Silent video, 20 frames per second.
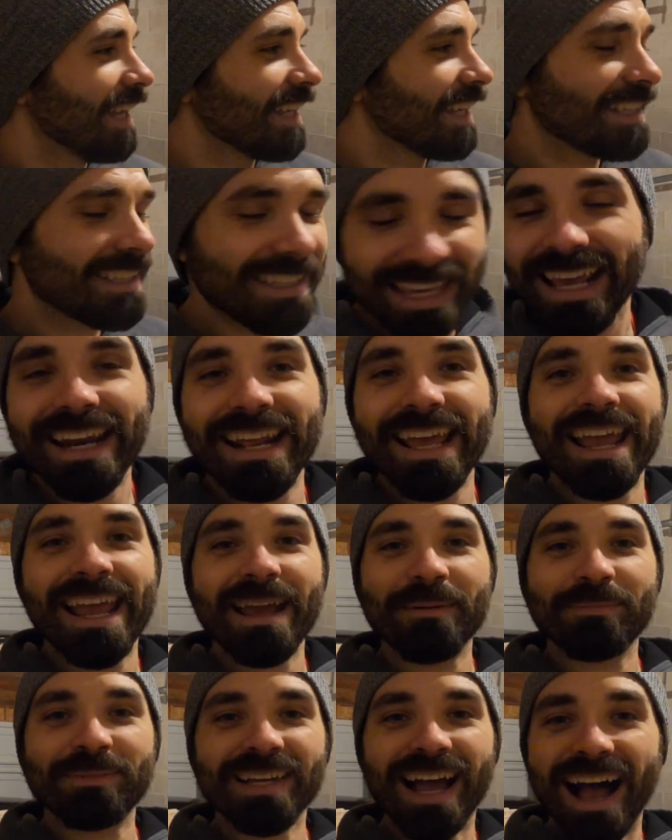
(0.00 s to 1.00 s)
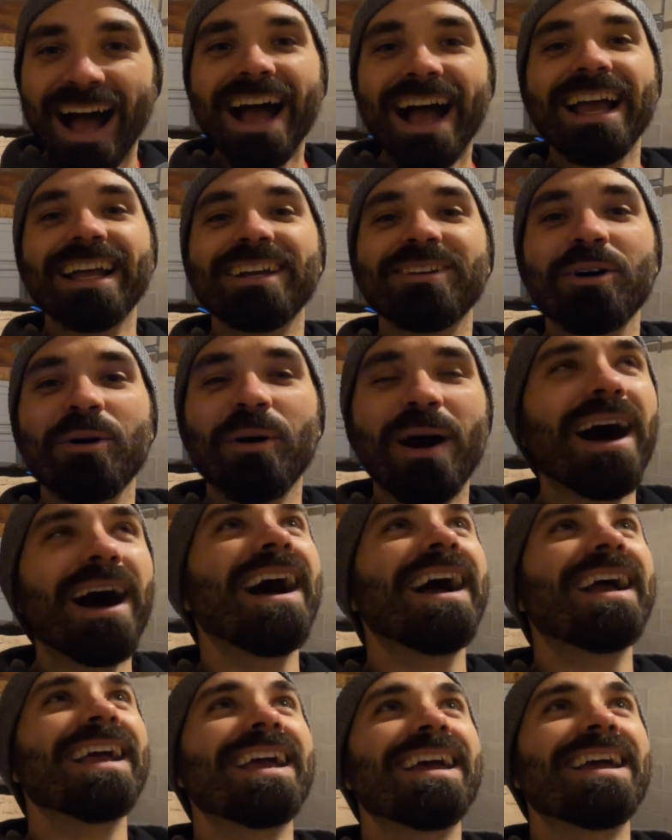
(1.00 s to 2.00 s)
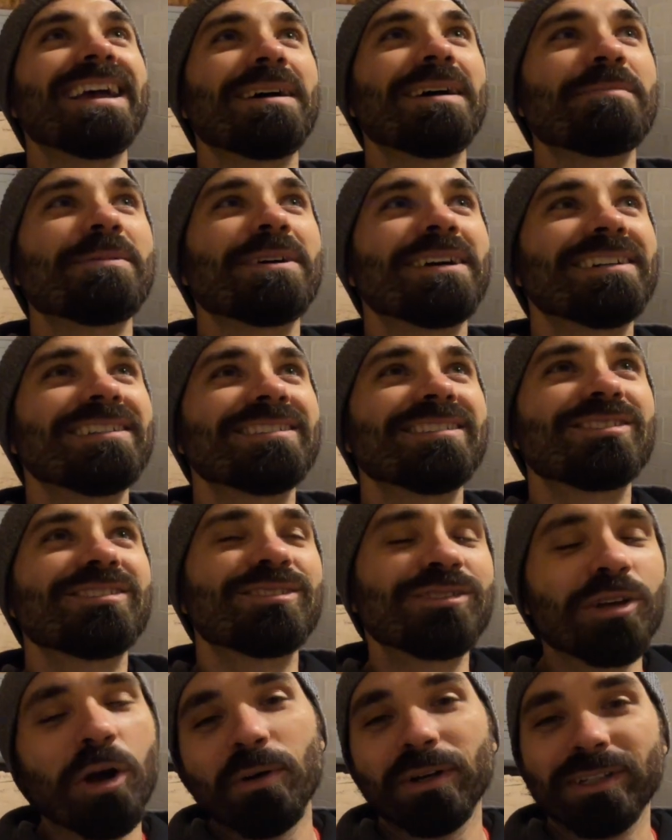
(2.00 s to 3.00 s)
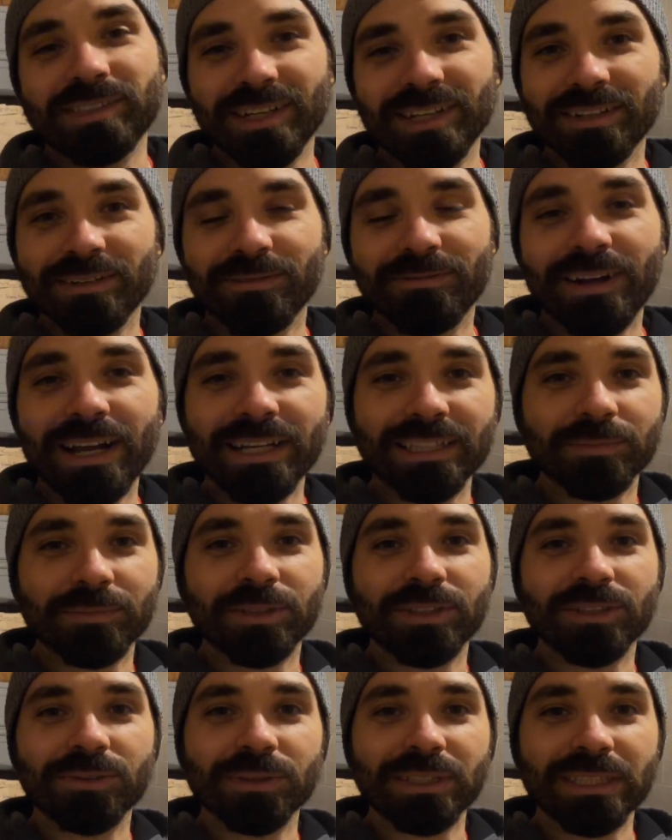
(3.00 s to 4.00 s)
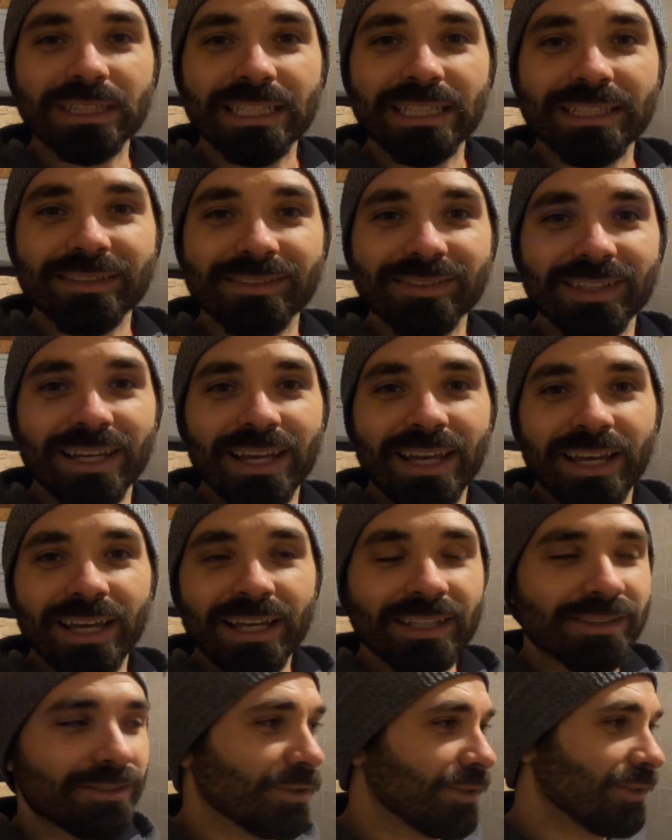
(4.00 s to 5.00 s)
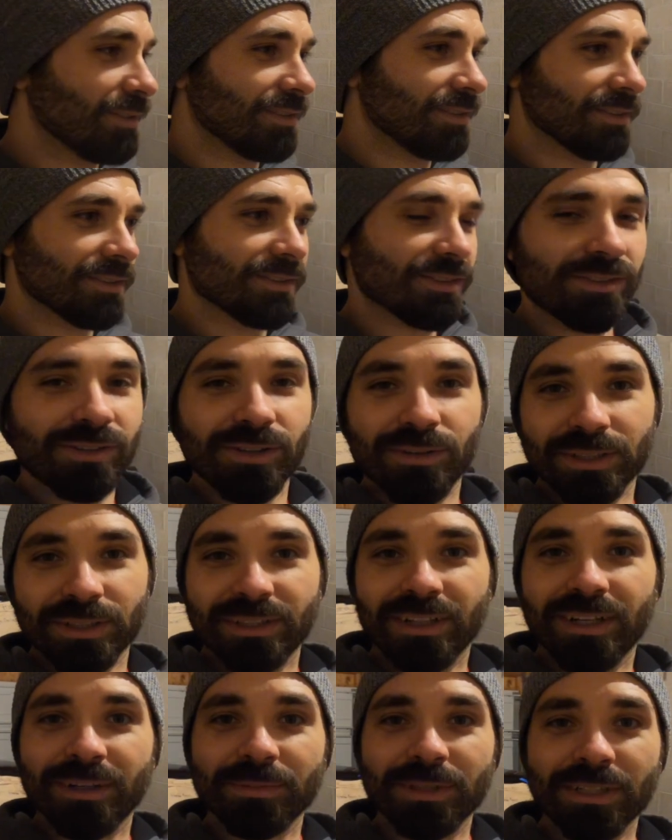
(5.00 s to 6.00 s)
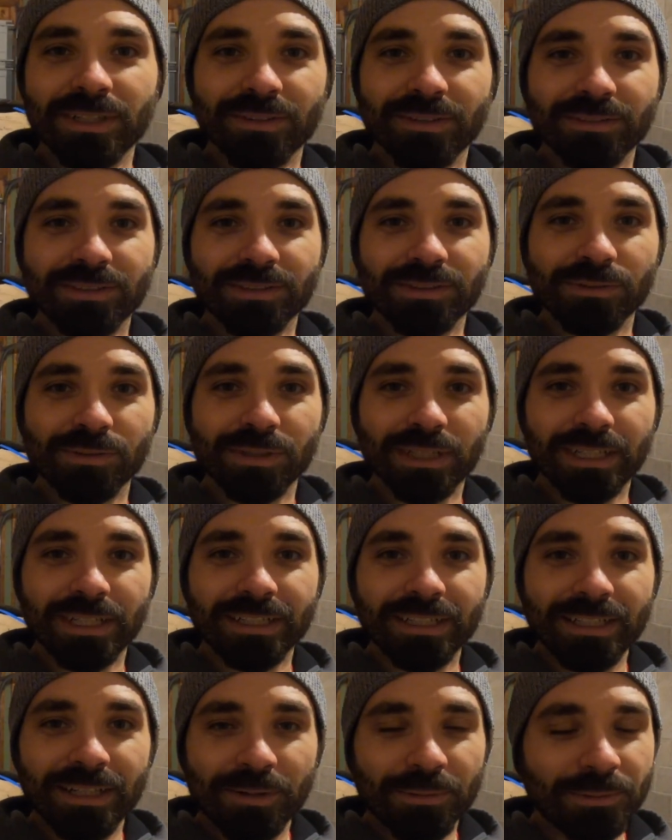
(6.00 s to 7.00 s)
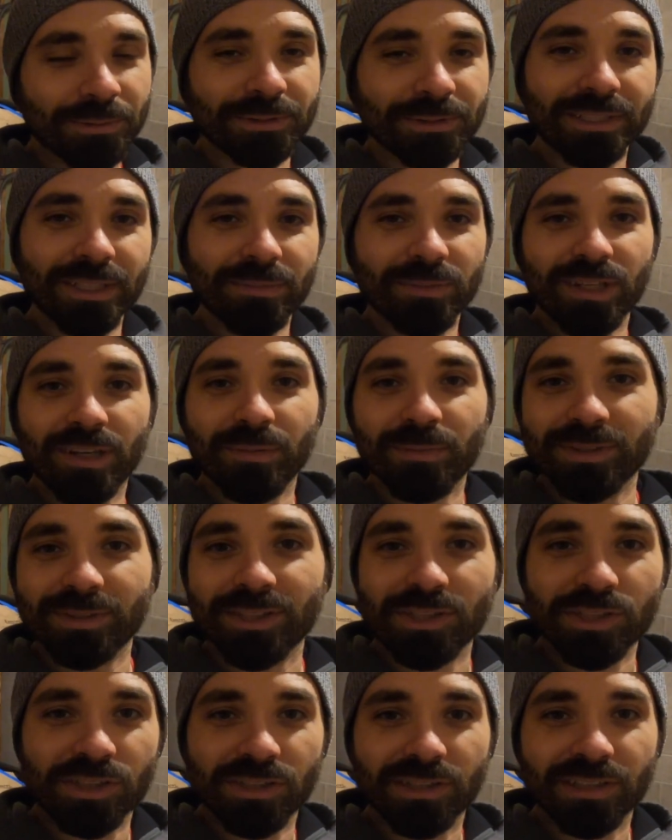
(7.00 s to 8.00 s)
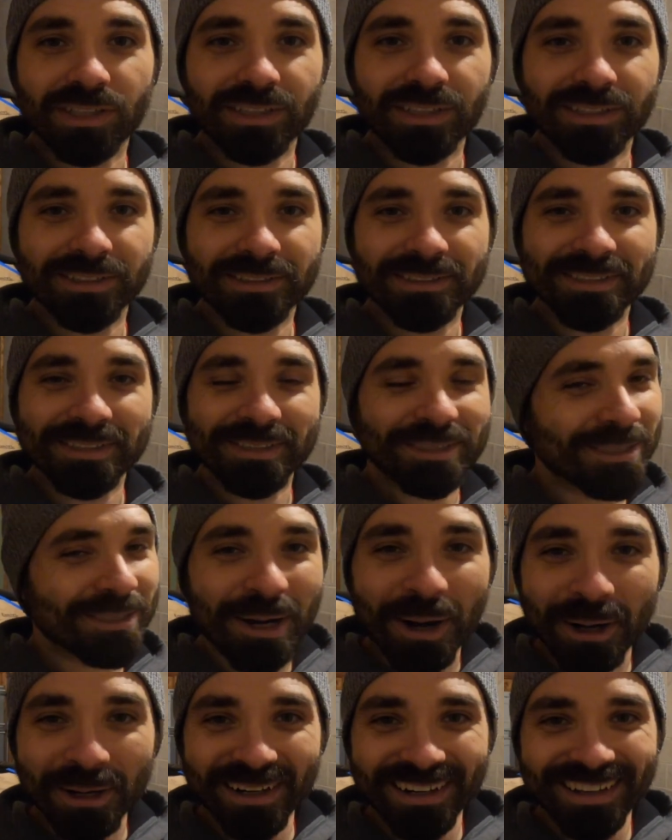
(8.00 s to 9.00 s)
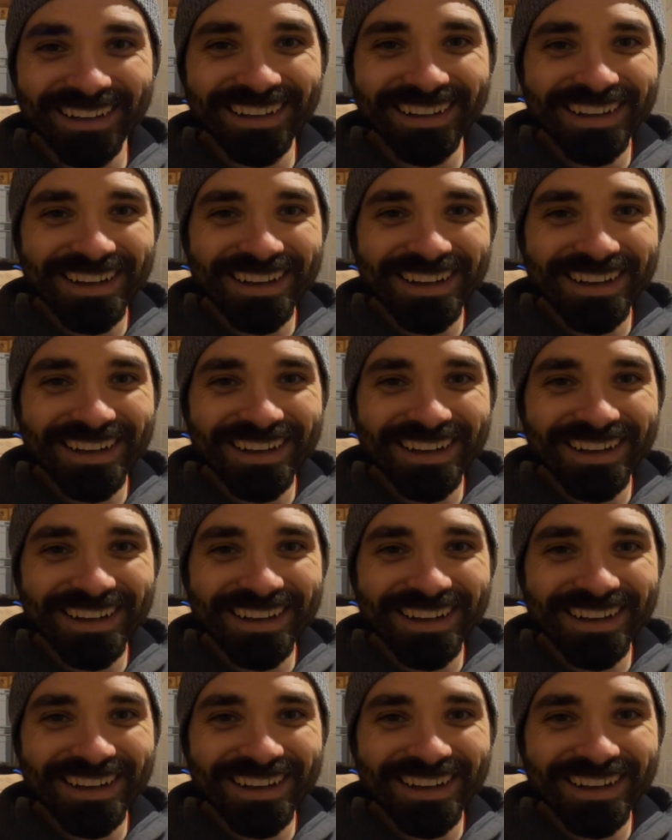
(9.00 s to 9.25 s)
Get amped. I know I am so excited to finally be doing this. It took until the snow to come here to really get me in a position to start.